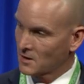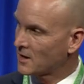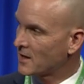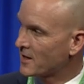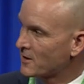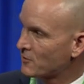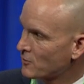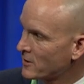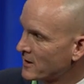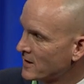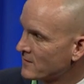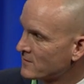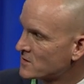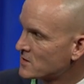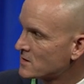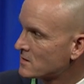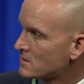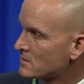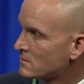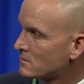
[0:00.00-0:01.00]
Ken
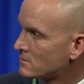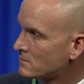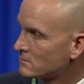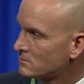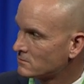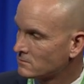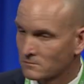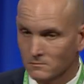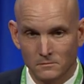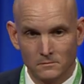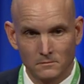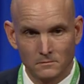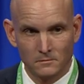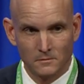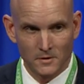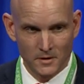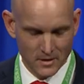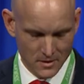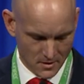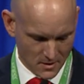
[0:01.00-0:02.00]
Reeves,
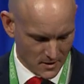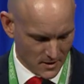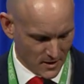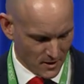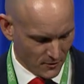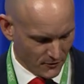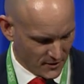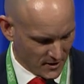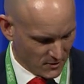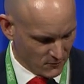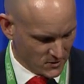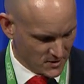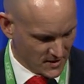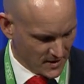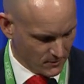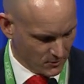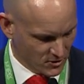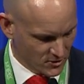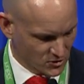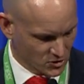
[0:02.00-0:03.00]
I don't think he was
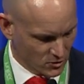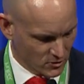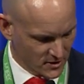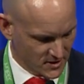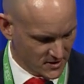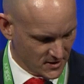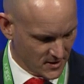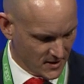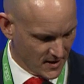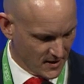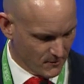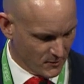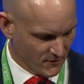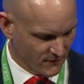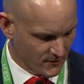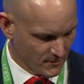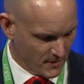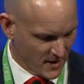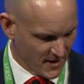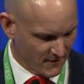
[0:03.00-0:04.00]
able to join us today, but
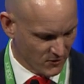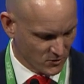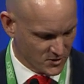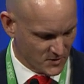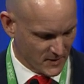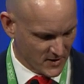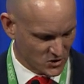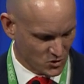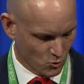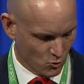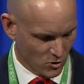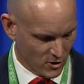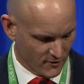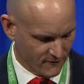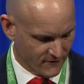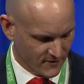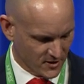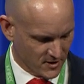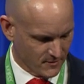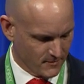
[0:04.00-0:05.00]
from Naval Special
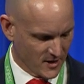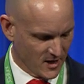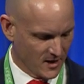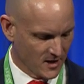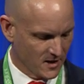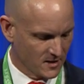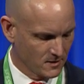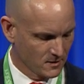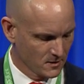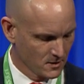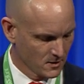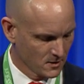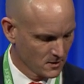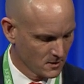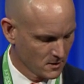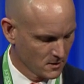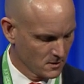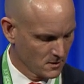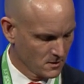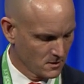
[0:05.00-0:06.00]
Warfare Command,
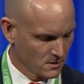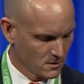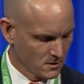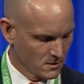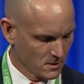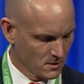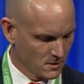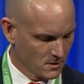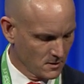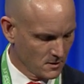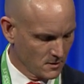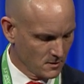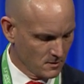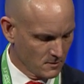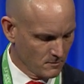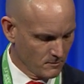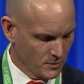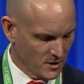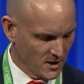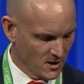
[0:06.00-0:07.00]

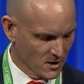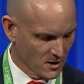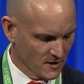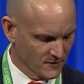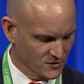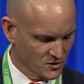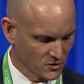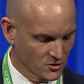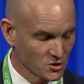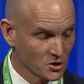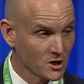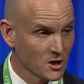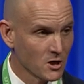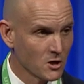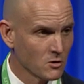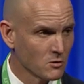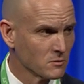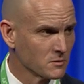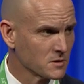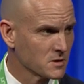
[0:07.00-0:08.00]
Petty Officer
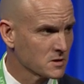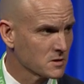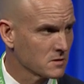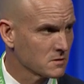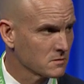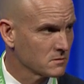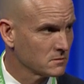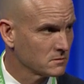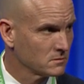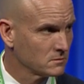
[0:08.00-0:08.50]
Jones.